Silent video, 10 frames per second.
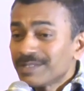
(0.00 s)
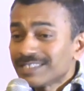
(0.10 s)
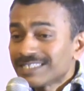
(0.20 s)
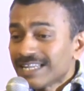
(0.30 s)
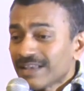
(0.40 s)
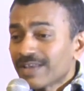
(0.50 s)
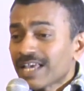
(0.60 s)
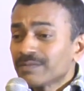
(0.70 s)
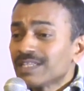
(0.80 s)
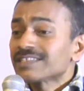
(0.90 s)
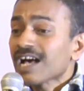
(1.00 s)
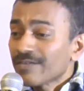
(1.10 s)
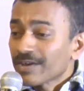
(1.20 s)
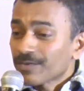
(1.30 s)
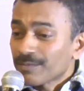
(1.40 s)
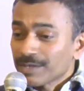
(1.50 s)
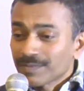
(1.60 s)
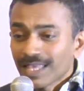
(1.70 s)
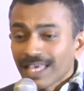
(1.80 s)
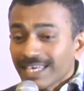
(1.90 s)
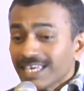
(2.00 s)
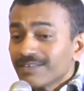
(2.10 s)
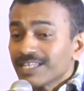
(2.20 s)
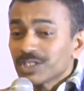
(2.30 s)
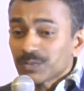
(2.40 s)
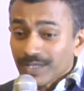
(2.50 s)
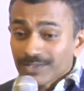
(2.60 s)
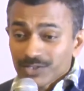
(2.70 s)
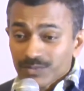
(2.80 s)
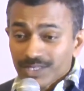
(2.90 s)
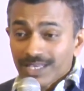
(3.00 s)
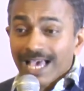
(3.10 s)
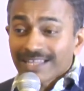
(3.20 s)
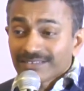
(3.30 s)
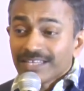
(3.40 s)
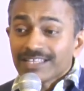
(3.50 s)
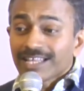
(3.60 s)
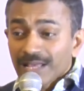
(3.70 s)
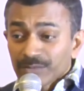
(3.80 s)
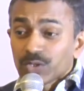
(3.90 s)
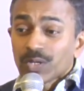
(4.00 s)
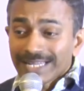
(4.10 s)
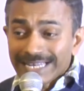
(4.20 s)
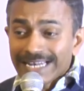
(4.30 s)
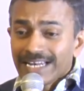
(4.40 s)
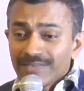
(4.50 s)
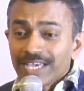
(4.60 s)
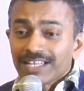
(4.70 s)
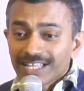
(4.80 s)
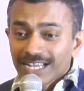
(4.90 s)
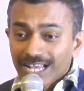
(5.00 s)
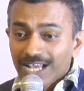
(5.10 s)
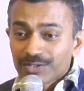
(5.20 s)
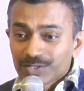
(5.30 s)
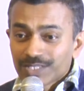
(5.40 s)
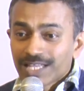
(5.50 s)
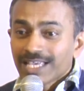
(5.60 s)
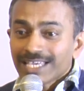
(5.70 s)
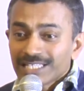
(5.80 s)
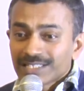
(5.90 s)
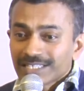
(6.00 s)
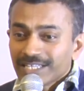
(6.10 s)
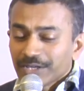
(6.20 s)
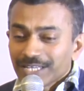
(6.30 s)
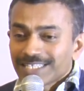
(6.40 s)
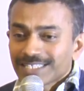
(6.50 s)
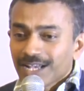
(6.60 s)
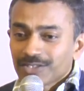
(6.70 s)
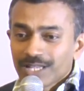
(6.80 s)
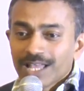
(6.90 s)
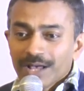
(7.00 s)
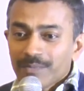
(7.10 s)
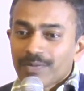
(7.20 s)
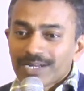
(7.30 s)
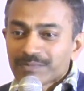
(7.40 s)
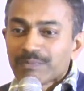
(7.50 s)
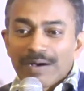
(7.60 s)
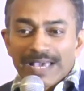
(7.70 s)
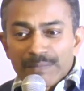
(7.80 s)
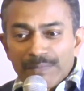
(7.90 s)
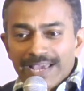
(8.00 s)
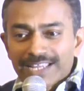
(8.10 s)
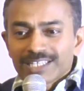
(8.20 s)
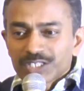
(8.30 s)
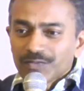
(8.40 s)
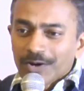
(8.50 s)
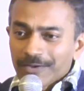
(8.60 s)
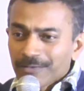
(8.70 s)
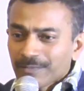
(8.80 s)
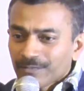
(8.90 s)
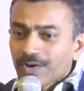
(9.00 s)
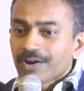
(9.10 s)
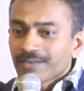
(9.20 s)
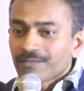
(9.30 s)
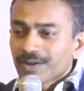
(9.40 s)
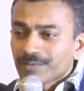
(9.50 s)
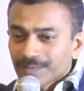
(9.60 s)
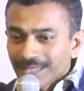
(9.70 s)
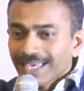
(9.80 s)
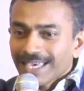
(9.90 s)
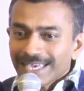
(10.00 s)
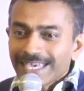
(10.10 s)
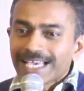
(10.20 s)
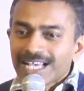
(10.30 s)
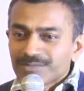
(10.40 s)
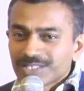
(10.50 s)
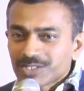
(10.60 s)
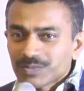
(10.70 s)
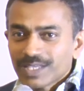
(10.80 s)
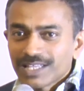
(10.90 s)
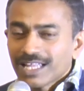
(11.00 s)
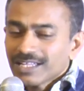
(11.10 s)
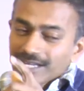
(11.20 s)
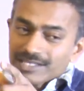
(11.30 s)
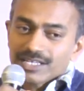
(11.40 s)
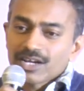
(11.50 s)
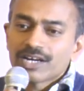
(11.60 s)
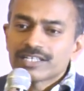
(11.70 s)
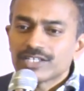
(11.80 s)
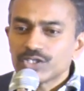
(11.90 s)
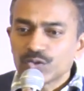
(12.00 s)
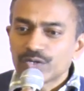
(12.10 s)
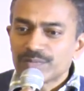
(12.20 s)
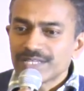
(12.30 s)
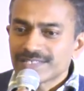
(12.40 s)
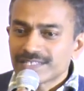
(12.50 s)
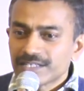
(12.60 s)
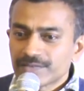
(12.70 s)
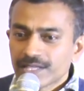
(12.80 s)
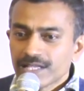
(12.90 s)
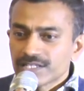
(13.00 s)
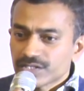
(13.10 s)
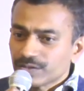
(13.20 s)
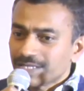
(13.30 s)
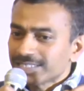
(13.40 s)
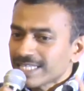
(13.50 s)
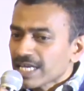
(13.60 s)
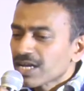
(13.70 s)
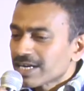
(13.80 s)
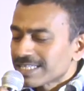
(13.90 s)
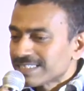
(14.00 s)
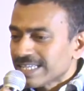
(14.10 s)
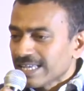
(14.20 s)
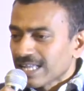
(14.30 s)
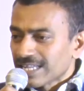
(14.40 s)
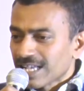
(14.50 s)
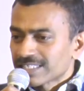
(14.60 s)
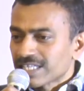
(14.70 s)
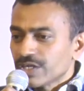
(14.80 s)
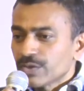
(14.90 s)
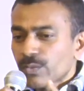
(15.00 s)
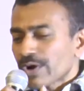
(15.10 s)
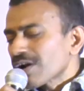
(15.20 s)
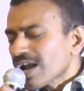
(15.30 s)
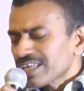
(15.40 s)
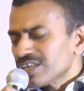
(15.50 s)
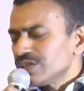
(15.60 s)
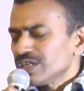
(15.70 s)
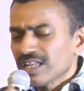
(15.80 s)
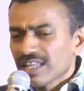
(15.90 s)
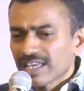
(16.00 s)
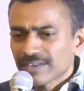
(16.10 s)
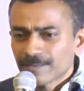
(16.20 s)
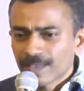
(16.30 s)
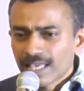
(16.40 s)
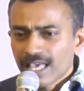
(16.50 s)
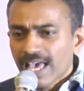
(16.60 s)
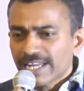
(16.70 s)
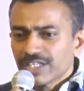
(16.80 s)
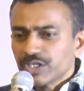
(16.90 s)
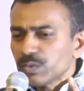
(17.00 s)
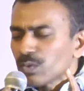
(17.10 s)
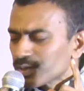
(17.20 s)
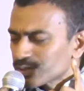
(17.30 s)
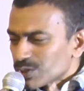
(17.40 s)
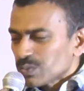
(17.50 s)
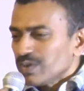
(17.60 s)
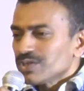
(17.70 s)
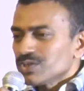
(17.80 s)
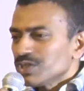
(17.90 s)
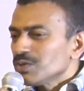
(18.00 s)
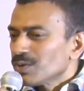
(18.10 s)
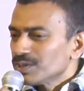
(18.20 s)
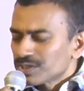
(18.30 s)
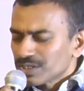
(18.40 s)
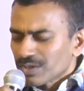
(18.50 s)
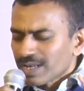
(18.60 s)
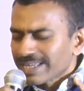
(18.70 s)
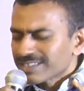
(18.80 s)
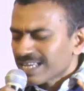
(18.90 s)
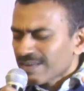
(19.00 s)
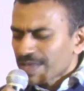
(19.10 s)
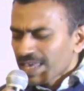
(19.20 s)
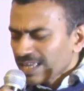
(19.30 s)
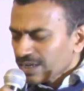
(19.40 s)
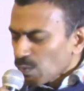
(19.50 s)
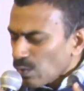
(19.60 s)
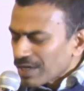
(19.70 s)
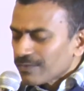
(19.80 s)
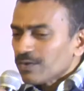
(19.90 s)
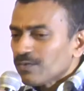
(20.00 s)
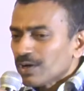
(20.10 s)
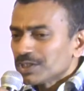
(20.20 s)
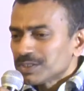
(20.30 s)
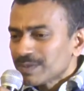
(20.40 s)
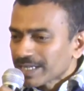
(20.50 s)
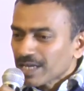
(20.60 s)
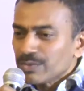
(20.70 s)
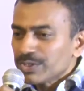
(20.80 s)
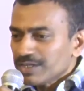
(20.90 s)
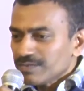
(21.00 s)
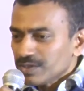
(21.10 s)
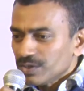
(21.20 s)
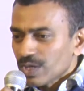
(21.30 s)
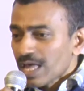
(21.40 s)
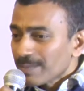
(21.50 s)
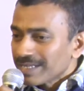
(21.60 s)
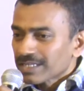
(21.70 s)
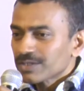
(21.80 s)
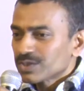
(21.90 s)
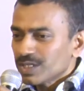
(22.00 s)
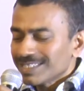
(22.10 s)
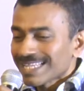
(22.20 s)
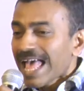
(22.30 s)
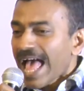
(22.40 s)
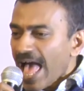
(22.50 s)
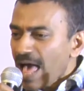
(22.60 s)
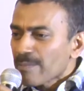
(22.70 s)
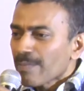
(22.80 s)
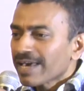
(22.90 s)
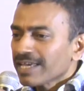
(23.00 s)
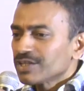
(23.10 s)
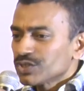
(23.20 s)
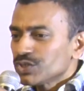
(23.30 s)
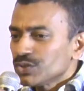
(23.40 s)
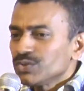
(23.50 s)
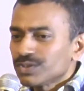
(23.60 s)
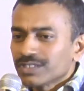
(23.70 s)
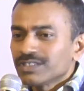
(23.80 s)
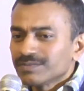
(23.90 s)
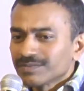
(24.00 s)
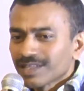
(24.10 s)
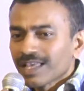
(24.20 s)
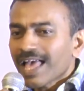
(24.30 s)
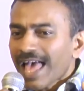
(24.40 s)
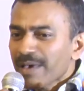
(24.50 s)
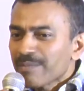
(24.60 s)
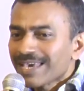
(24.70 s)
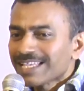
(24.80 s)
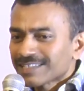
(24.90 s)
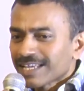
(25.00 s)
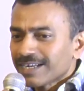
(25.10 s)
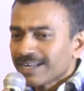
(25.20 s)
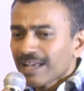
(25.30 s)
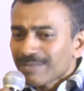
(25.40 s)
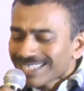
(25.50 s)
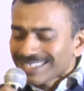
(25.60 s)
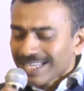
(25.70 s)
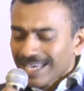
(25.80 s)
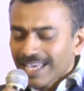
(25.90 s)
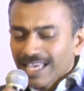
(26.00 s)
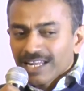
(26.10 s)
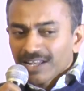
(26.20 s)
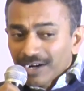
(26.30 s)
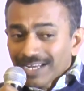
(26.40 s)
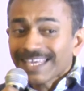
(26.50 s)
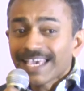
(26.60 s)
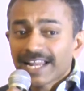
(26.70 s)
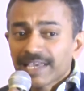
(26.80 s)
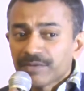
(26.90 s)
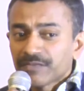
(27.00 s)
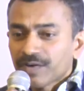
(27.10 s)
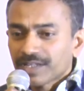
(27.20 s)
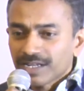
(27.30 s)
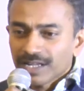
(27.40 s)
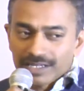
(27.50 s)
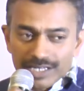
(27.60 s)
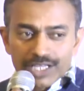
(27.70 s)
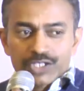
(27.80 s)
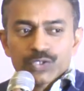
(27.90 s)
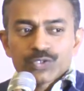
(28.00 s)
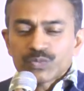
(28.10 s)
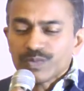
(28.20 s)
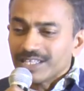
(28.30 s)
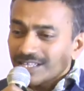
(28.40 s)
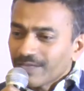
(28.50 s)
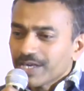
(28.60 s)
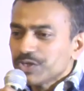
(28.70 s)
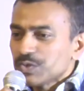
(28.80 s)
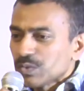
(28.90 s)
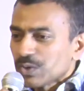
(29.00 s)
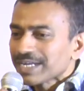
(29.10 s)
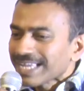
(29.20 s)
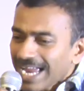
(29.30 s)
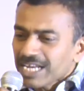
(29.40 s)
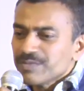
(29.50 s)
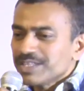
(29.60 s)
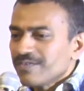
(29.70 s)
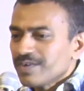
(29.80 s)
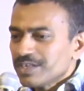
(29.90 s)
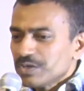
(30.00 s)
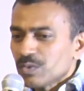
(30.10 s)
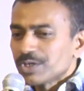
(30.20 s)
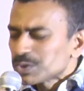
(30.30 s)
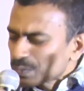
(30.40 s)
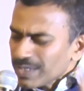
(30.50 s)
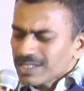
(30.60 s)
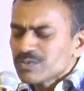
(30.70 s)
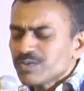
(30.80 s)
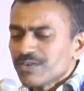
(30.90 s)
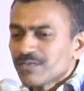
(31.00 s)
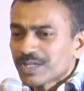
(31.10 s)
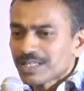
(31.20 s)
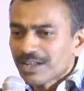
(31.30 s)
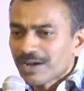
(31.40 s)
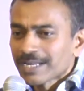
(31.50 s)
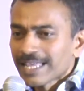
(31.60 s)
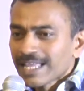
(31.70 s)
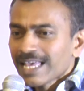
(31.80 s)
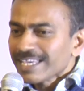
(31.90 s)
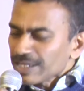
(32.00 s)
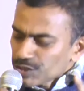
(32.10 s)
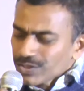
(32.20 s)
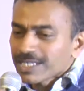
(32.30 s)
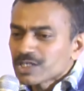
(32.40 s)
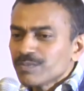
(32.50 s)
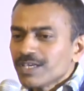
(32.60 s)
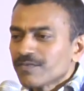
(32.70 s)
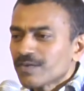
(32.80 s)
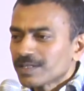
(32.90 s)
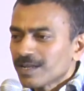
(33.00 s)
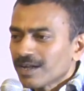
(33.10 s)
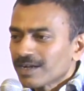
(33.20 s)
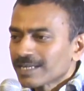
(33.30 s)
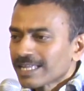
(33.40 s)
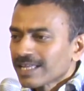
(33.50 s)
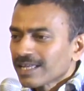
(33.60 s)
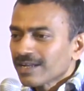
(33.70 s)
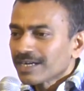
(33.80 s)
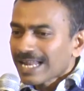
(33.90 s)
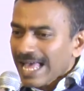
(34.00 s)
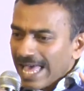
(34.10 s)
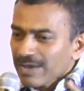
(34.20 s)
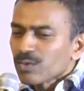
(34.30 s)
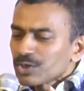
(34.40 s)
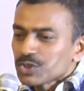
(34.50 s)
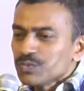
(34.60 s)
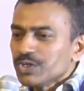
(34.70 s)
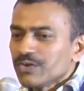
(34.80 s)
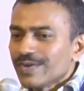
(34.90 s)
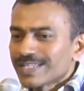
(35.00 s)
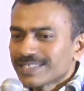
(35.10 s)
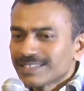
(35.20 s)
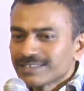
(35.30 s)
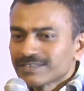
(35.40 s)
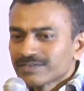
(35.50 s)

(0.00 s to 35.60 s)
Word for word: I'm a sinner, when I'm just away from him. Even he speaks to me. I think that I'm living in the house, in his house, but my mind is far away from him. He comes and speaks. That's a God that you and me serve. So the same God is saying and asking you, where are you in your life? And he wants to speak to you. You want to have a wonderful fellowship, a communion with you. But the question is, am I attuned to him? Am I surrendered? Am I say, Lord, here I am, O Father, Lord. Use me the way you want. Guide me the way you want. Speak to me, O Father, Lord. Instruct me, O Father, Lord. Lord, I want to be a vessel.